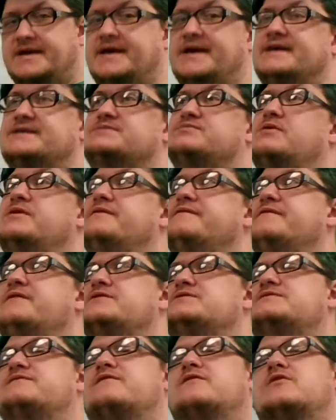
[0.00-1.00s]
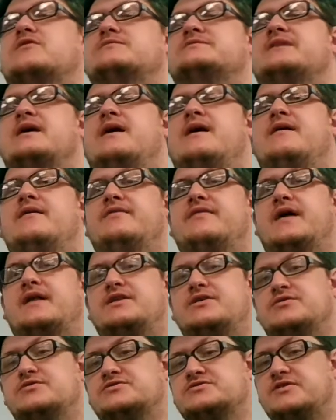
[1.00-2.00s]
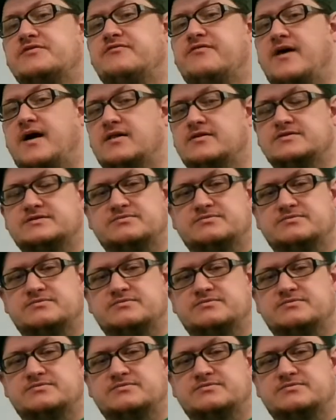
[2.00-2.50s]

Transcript: is one of those verbs that usually follows